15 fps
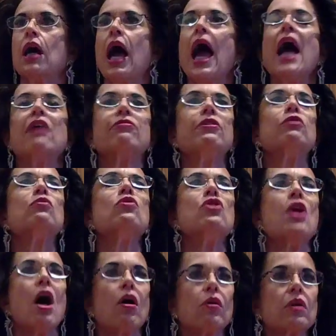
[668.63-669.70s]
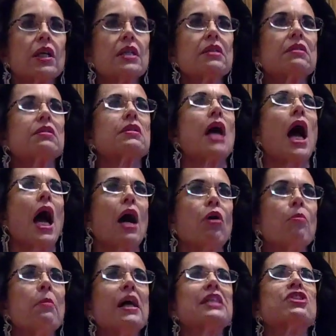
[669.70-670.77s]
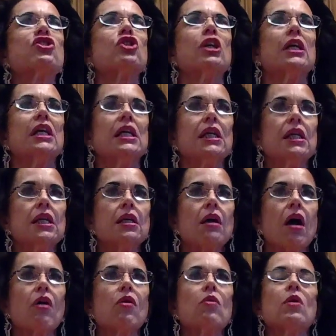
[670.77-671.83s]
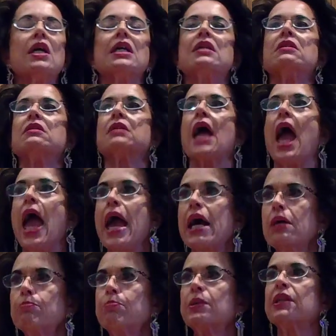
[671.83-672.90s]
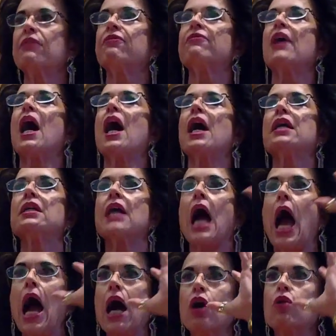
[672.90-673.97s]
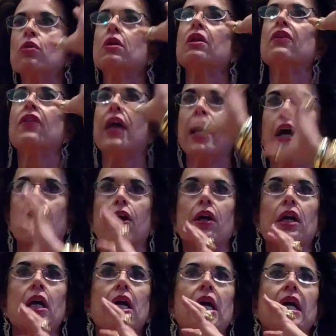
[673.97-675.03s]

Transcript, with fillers: Have you noticed how much ego is amplified out there?